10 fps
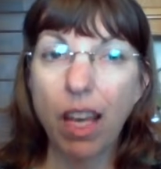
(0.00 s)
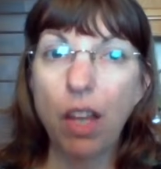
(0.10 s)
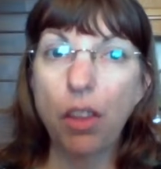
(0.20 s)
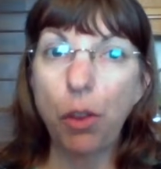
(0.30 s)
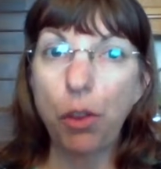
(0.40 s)

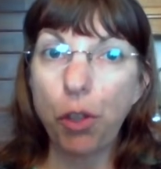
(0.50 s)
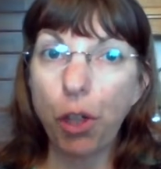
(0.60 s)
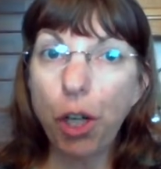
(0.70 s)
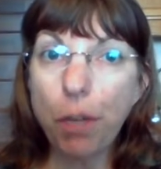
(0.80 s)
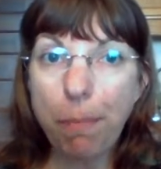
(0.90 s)
The
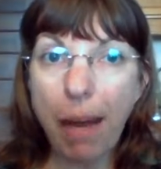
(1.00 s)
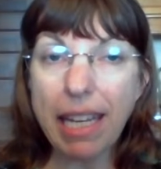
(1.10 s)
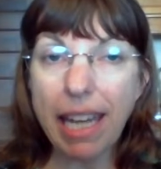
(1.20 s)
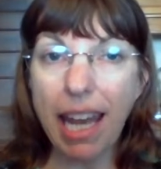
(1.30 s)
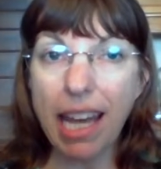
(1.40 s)
third
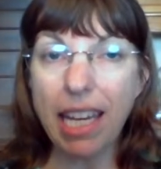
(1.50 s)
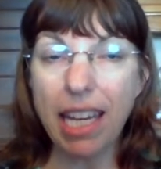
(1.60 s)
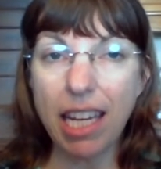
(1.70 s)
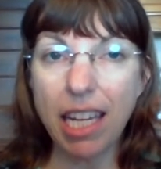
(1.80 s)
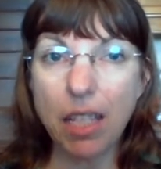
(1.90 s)
Monday
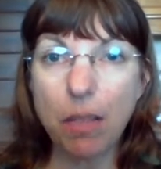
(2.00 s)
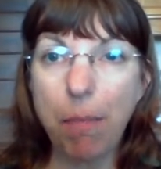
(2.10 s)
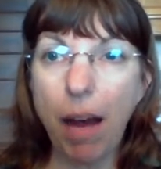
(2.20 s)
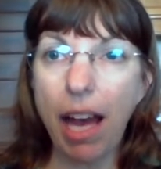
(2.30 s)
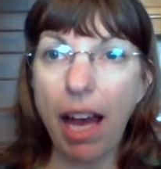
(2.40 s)
is
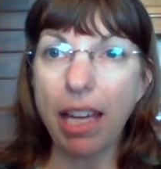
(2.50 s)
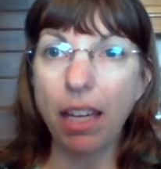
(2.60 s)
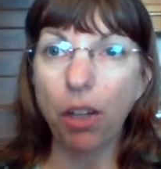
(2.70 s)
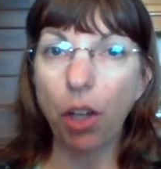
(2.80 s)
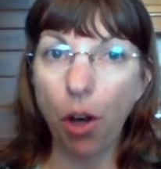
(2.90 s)

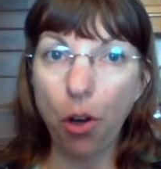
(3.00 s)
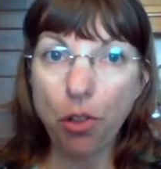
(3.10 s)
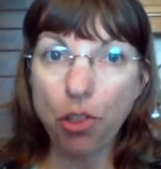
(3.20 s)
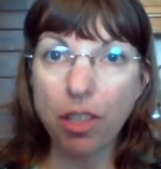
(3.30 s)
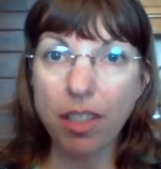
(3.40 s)
my
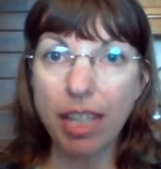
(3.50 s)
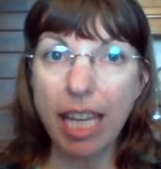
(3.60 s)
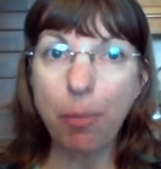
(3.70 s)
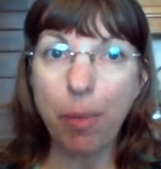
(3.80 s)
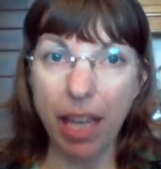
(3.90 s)
coach
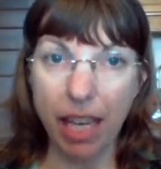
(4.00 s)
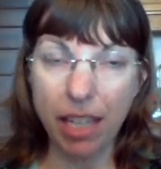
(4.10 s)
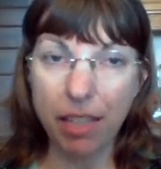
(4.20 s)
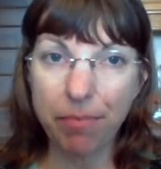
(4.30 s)
sneak peek.